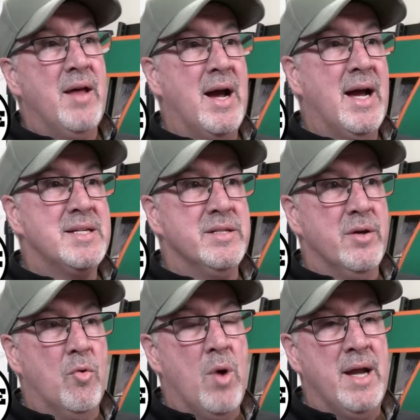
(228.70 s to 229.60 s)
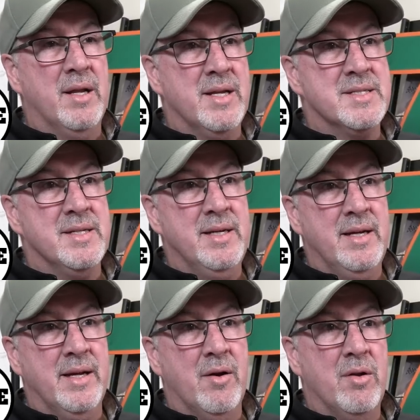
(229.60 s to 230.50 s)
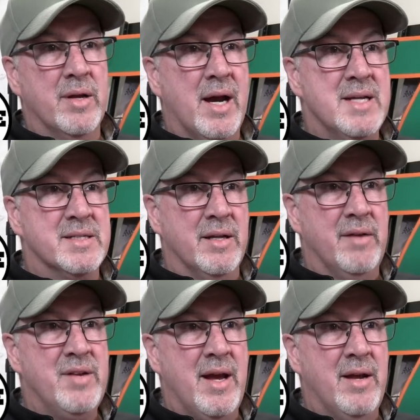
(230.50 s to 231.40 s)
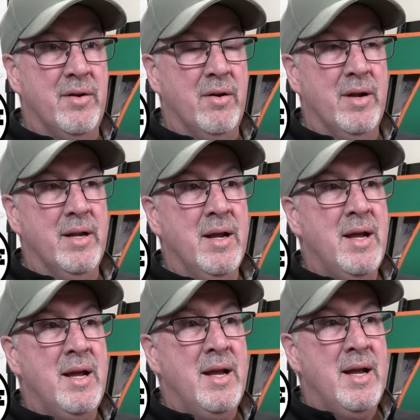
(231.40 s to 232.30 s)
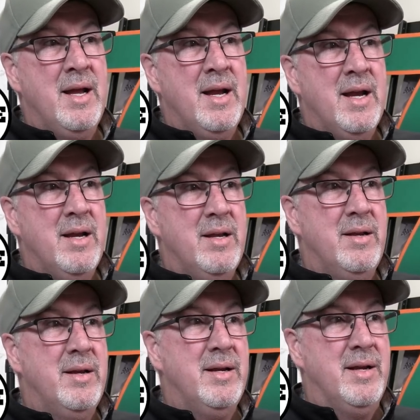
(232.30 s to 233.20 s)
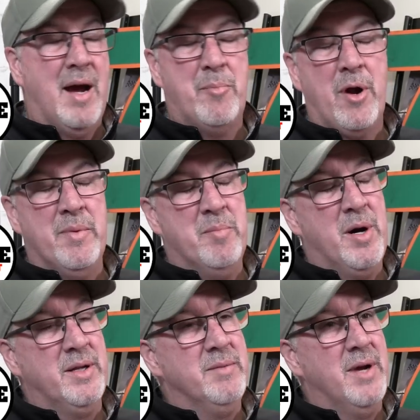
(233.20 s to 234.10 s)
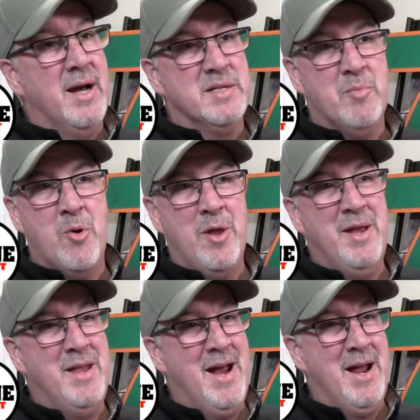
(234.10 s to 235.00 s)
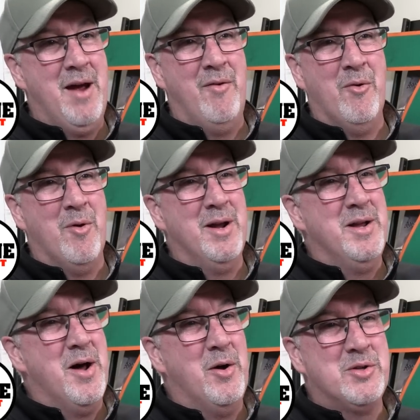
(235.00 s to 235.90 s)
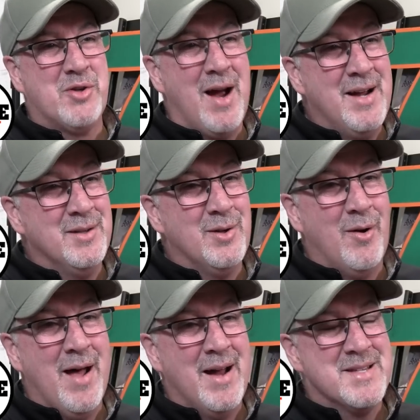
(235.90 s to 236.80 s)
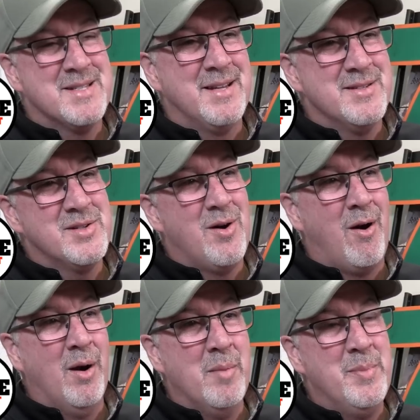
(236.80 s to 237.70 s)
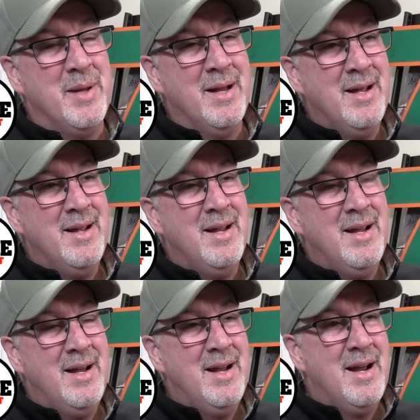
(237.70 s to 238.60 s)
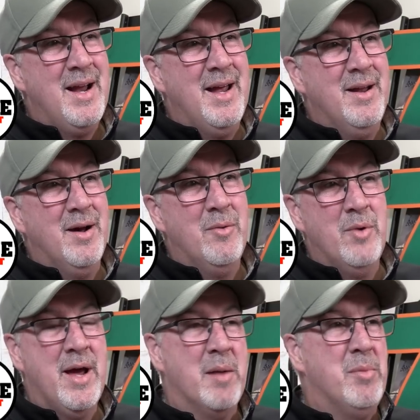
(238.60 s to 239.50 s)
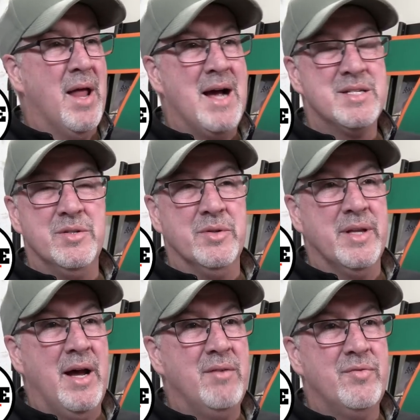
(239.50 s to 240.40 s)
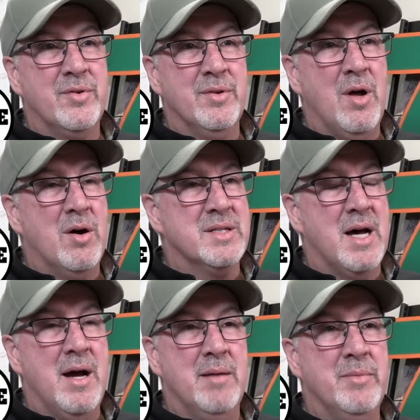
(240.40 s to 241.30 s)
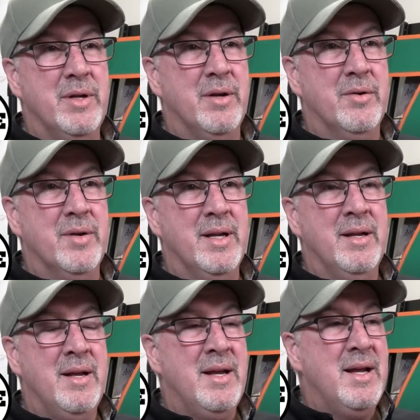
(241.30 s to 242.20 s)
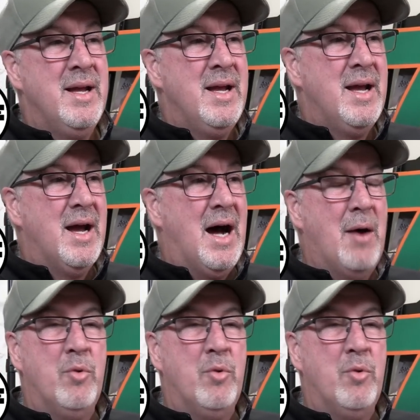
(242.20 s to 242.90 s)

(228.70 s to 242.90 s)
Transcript: I got to know Wayne Lensing and all the guys at Left Hander, and I probably bugged them guys more than they'd ever want to know, trying to learn how to set this car up, and and uh, we had a blast doing that for a long time, you know, and I